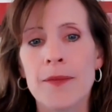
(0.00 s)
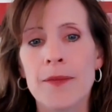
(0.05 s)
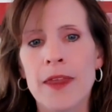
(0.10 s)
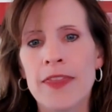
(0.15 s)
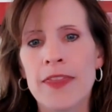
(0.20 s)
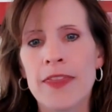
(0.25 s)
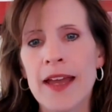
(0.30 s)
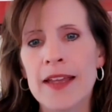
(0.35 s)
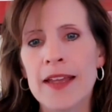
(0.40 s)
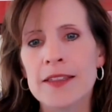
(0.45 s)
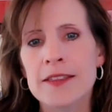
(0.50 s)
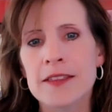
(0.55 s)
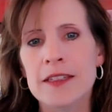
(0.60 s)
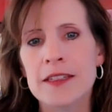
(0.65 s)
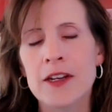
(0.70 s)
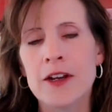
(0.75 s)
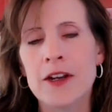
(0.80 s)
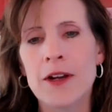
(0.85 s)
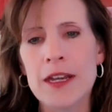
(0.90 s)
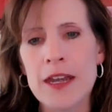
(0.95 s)
that's
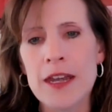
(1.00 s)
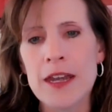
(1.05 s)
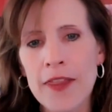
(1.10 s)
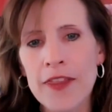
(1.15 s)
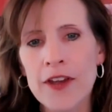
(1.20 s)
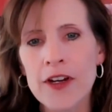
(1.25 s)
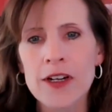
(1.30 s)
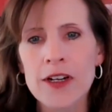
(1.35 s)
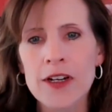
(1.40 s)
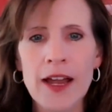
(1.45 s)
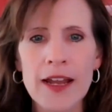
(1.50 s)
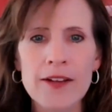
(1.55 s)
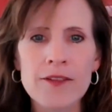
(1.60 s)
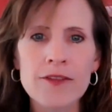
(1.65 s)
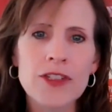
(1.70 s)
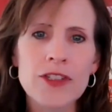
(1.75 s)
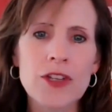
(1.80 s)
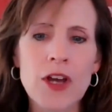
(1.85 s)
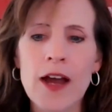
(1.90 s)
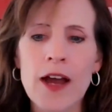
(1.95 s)
another kind of
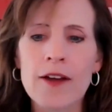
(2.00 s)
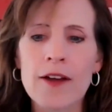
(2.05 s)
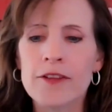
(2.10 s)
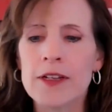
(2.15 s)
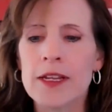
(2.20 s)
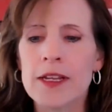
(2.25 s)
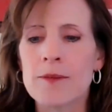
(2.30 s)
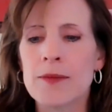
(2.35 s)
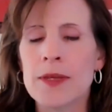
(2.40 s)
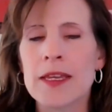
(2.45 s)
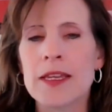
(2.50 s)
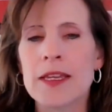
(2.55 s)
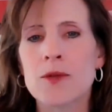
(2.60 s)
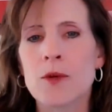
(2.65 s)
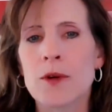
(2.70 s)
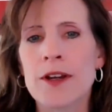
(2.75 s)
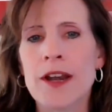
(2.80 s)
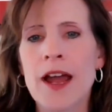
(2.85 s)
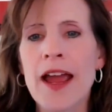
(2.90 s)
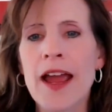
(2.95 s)
softening piece
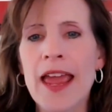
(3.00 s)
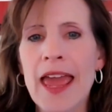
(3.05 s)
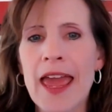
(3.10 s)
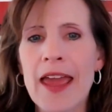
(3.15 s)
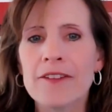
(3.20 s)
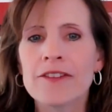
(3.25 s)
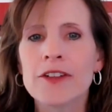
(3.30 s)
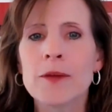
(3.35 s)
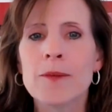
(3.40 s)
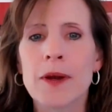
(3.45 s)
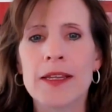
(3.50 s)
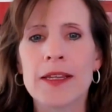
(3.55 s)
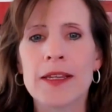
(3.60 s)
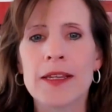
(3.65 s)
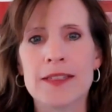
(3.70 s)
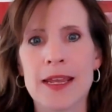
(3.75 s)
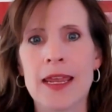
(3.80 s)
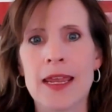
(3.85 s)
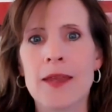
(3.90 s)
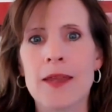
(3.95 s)
where not everybody
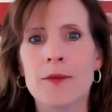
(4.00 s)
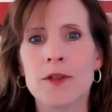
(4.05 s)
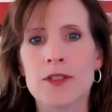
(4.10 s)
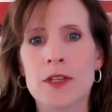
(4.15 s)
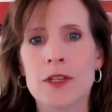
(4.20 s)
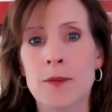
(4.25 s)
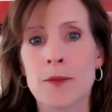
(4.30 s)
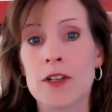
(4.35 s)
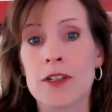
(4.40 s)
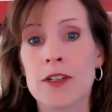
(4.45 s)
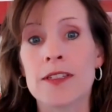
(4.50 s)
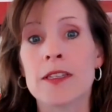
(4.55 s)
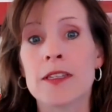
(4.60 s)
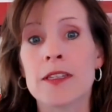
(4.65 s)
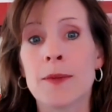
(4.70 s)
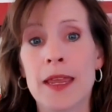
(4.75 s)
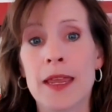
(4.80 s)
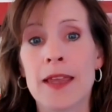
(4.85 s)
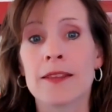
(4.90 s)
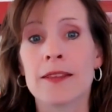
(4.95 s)
is able to
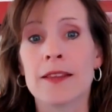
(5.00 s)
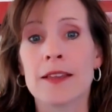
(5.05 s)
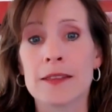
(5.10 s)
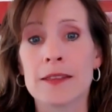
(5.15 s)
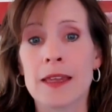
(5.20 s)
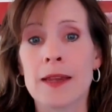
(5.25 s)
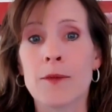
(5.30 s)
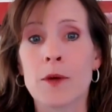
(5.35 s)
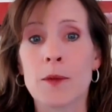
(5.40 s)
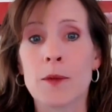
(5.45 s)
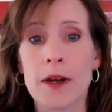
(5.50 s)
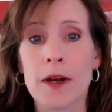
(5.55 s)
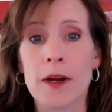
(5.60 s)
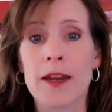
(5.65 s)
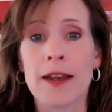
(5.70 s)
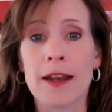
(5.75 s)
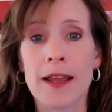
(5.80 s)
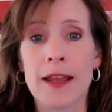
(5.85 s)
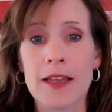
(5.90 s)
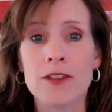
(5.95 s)
participate in this labor
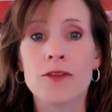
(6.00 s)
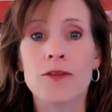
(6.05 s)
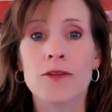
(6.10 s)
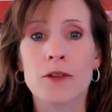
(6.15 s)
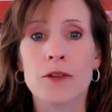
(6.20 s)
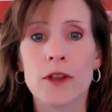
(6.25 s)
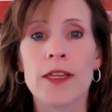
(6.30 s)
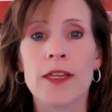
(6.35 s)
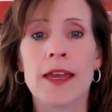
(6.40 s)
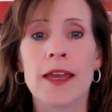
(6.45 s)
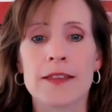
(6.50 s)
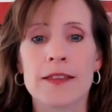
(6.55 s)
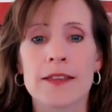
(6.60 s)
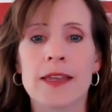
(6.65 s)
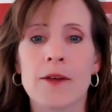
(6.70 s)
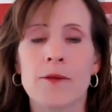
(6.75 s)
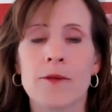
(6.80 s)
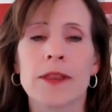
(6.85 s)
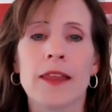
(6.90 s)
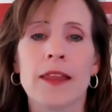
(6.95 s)
market as fully as
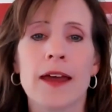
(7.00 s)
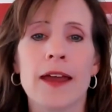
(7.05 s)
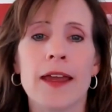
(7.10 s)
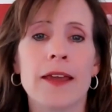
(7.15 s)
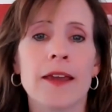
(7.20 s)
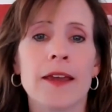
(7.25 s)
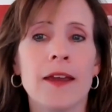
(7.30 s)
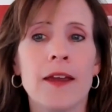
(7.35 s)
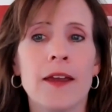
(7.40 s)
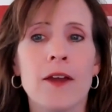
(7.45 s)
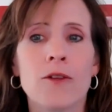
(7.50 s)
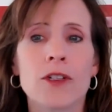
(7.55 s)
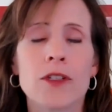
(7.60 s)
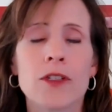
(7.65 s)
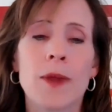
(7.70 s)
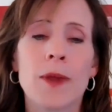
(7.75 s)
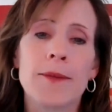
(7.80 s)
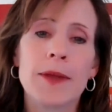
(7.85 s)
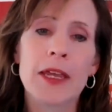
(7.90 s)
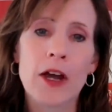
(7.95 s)
they would like, which
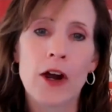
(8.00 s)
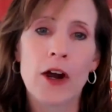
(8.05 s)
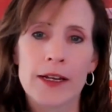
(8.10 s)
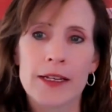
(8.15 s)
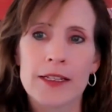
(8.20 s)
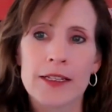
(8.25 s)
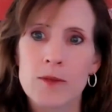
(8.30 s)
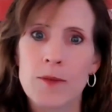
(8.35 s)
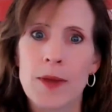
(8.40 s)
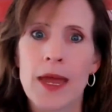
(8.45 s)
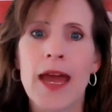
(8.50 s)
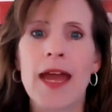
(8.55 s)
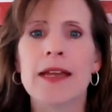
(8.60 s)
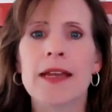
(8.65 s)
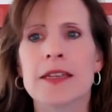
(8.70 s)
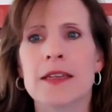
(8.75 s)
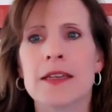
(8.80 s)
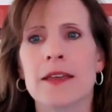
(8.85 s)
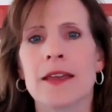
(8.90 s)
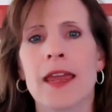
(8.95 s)
maybe harkens back
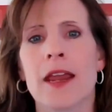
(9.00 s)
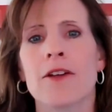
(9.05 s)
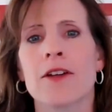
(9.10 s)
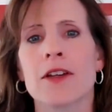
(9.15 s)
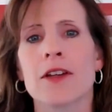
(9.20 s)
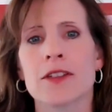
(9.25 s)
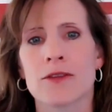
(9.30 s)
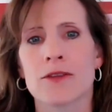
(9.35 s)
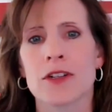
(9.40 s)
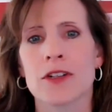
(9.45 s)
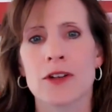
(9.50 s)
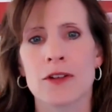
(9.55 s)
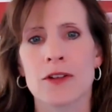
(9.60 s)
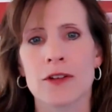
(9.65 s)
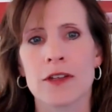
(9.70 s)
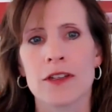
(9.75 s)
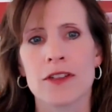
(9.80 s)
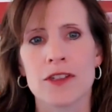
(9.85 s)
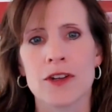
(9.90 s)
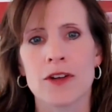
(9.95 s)
to Harry's original
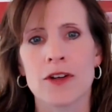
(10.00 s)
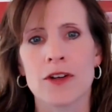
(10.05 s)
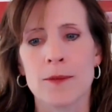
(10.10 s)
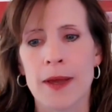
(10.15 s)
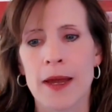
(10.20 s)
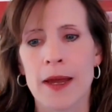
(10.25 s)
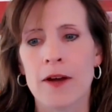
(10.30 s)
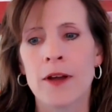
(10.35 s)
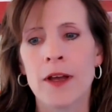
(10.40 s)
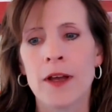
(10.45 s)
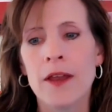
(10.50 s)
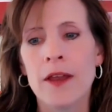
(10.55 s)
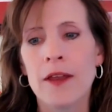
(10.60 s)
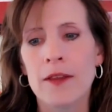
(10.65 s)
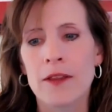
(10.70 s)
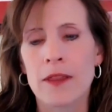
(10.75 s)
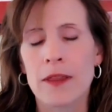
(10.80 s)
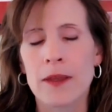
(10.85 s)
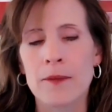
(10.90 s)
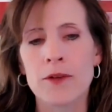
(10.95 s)
concern about
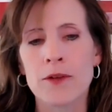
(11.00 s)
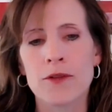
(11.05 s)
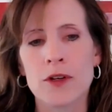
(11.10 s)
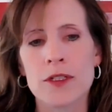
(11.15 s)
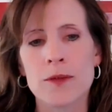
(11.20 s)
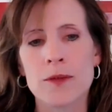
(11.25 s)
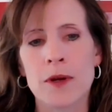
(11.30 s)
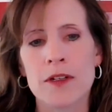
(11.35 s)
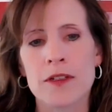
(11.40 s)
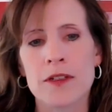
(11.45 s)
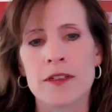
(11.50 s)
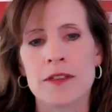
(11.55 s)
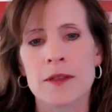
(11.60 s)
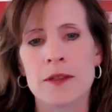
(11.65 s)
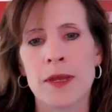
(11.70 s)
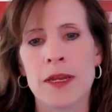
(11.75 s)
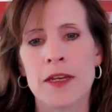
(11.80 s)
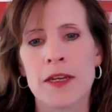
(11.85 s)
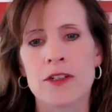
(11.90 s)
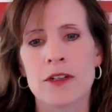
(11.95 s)
the labor force
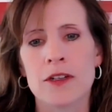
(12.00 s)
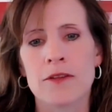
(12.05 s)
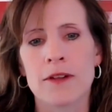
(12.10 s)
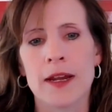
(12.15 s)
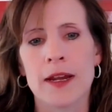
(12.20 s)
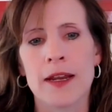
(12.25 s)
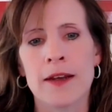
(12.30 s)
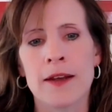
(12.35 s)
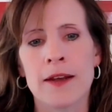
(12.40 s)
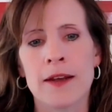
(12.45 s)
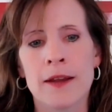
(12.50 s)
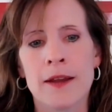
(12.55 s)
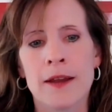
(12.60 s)
participation rate.